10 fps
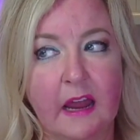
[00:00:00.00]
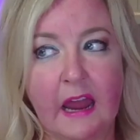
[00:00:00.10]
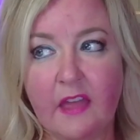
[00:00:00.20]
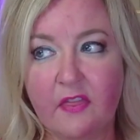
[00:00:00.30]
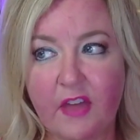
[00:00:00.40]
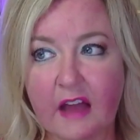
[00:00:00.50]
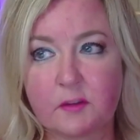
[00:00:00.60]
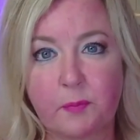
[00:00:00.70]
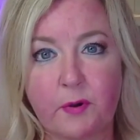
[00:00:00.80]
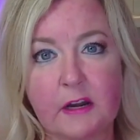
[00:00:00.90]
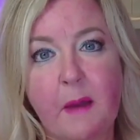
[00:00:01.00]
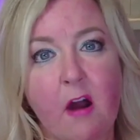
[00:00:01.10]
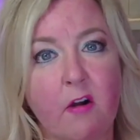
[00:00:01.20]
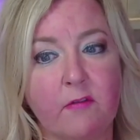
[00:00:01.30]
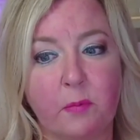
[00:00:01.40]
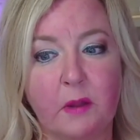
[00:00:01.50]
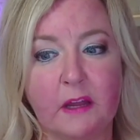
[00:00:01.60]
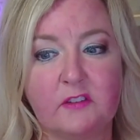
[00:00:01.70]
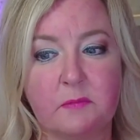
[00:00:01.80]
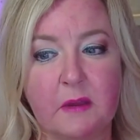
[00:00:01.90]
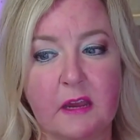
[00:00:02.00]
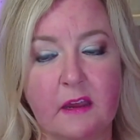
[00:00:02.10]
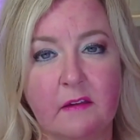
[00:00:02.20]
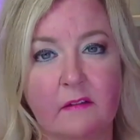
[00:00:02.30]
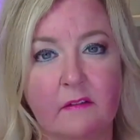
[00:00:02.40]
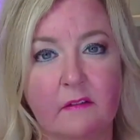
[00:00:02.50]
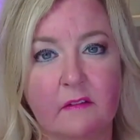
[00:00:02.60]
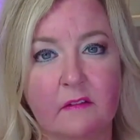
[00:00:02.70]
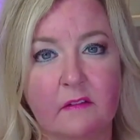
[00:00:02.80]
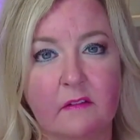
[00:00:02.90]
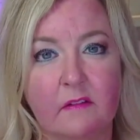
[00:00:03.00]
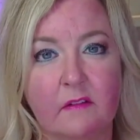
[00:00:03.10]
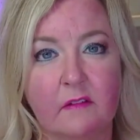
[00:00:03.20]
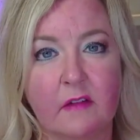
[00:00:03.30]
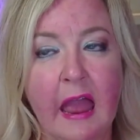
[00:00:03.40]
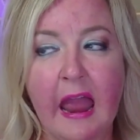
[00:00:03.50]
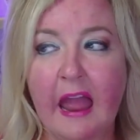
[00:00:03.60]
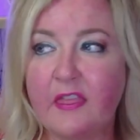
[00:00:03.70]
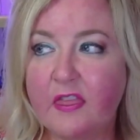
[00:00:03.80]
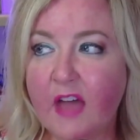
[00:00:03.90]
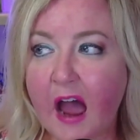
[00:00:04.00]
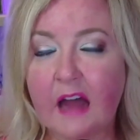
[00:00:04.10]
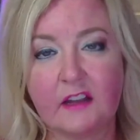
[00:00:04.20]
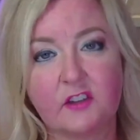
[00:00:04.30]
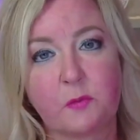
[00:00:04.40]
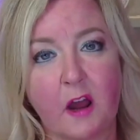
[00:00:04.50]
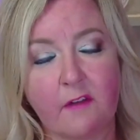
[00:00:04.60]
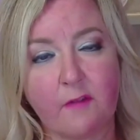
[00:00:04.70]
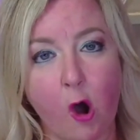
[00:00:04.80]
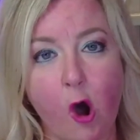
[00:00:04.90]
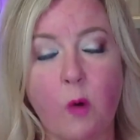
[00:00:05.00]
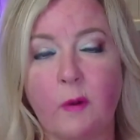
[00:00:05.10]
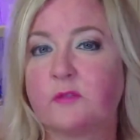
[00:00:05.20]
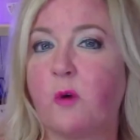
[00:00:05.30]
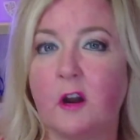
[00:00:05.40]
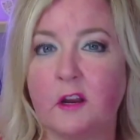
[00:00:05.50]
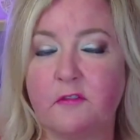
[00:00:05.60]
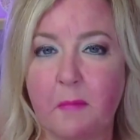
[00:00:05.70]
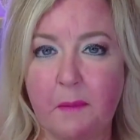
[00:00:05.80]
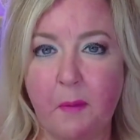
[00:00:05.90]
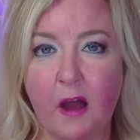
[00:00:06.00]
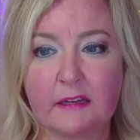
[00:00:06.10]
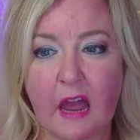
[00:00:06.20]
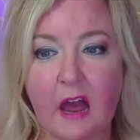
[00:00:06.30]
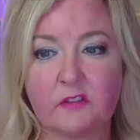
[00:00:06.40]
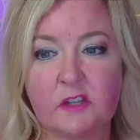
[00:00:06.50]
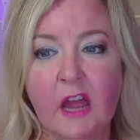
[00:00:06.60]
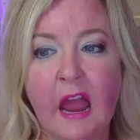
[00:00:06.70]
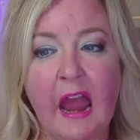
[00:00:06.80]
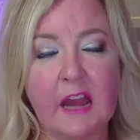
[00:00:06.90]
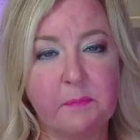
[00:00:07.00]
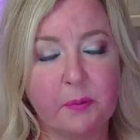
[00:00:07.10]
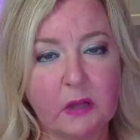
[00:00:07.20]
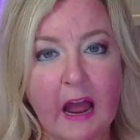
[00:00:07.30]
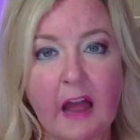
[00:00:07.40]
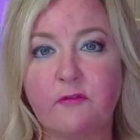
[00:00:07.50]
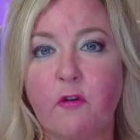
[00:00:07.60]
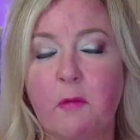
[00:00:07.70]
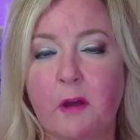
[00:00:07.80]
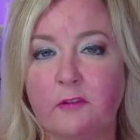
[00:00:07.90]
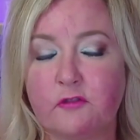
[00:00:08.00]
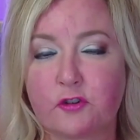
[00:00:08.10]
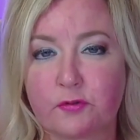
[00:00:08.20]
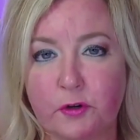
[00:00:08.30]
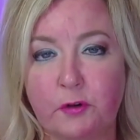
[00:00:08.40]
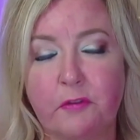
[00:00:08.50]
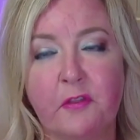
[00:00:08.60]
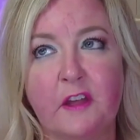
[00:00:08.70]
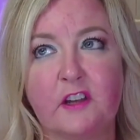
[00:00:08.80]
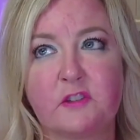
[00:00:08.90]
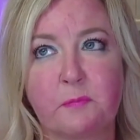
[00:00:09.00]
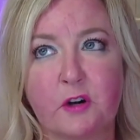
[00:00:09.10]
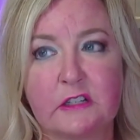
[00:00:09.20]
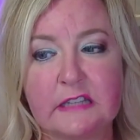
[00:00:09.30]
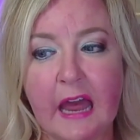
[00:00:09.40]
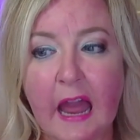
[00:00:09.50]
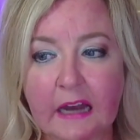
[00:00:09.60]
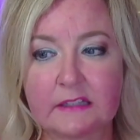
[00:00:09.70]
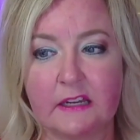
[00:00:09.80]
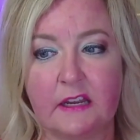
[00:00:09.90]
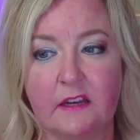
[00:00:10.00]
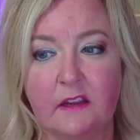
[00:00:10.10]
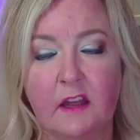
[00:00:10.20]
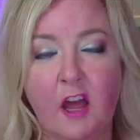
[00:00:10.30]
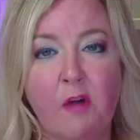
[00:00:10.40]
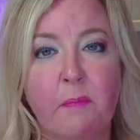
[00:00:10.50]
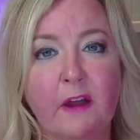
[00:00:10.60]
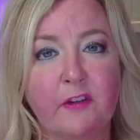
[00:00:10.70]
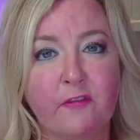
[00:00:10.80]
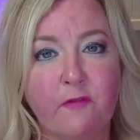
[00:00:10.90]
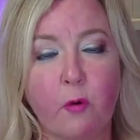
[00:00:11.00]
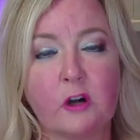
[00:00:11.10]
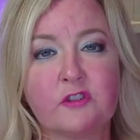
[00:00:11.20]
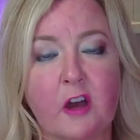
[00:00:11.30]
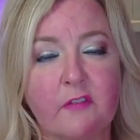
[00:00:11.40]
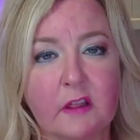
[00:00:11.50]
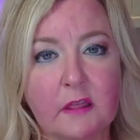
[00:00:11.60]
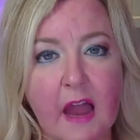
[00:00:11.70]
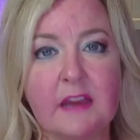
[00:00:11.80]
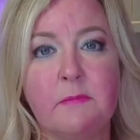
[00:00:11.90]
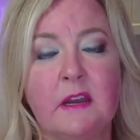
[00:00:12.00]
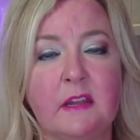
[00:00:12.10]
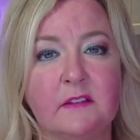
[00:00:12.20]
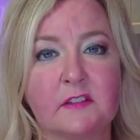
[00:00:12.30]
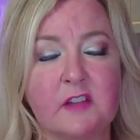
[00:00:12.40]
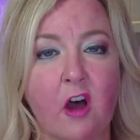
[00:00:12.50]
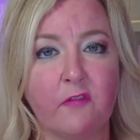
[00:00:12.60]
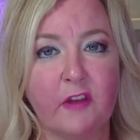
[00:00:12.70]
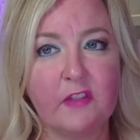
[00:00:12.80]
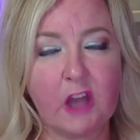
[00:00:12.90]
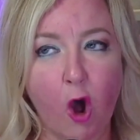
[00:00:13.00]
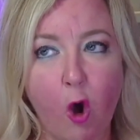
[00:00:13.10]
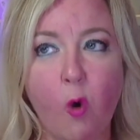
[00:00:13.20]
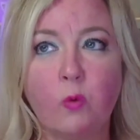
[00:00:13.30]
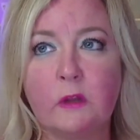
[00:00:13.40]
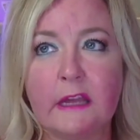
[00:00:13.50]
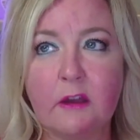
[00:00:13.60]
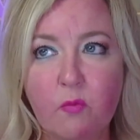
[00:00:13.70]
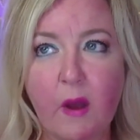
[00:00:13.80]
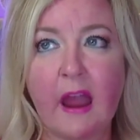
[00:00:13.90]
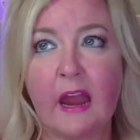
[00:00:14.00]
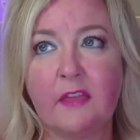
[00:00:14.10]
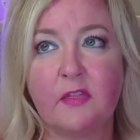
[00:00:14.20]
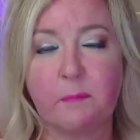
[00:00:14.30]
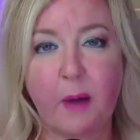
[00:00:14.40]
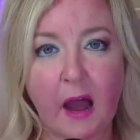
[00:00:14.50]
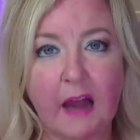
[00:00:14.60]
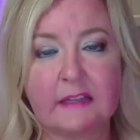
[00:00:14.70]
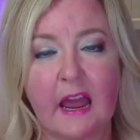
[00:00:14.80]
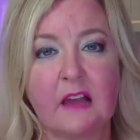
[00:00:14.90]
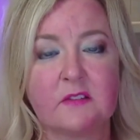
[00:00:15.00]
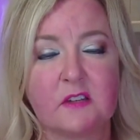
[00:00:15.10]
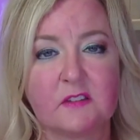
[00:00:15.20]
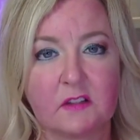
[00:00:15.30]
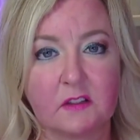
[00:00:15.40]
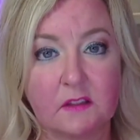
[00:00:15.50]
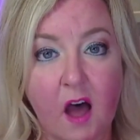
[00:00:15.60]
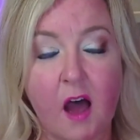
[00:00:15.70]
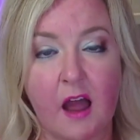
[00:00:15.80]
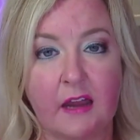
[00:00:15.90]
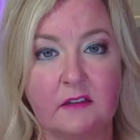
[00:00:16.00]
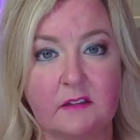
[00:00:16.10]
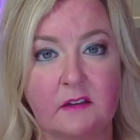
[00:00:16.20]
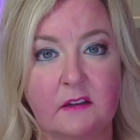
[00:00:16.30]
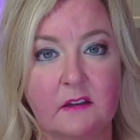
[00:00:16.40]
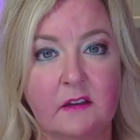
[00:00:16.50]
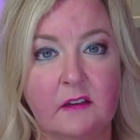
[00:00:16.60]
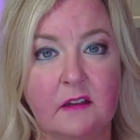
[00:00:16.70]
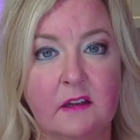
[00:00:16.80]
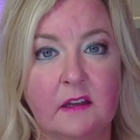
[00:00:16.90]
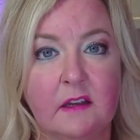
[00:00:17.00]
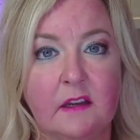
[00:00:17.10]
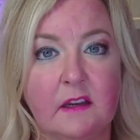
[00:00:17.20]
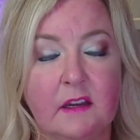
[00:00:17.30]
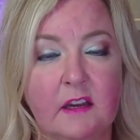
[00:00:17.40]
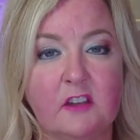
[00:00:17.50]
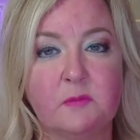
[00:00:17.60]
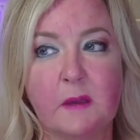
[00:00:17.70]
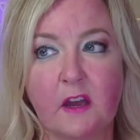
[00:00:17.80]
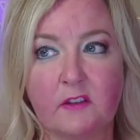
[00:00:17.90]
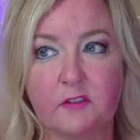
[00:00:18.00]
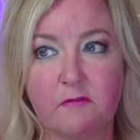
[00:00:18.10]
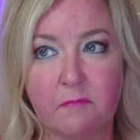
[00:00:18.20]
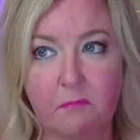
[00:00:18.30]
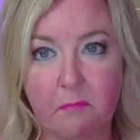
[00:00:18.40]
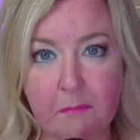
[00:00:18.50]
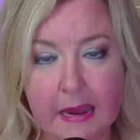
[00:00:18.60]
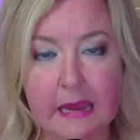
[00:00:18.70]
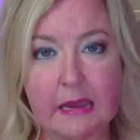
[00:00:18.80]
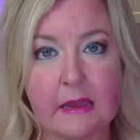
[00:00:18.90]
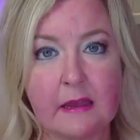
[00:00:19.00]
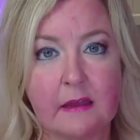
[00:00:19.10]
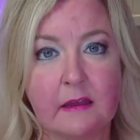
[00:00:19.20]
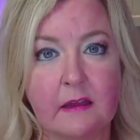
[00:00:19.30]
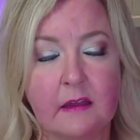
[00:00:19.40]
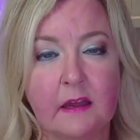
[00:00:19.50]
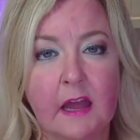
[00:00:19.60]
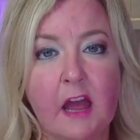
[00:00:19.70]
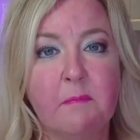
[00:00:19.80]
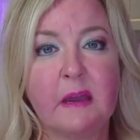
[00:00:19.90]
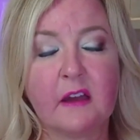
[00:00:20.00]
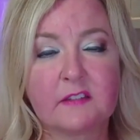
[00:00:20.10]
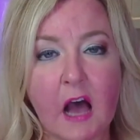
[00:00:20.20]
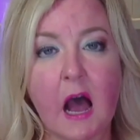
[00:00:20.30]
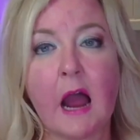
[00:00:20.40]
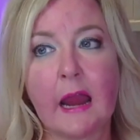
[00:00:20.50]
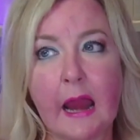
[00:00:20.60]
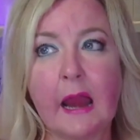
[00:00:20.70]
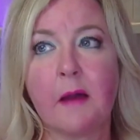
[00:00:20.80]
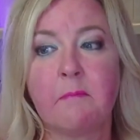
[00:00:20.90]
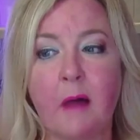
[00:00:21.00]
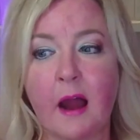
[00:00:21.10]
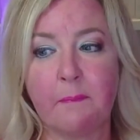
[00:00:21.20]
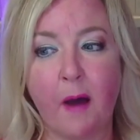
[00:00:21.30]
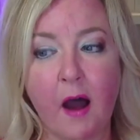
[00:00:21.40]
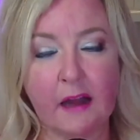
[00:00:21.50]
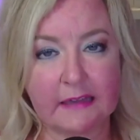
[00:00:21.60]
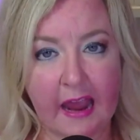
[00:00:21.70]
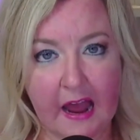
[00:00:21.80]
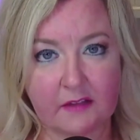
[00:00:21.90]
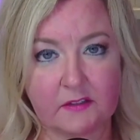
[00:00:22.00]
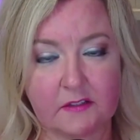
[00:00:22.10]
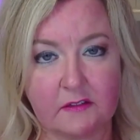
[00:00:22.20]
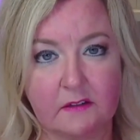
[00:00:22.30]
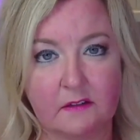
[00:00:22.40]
And that's a pretty powerful place to be. And that is what I've always wanted for my podcast. A platform of truth that is protected by the force of alignment itself. And the only way the podcast is aligned is because of me. Because I am my podcast.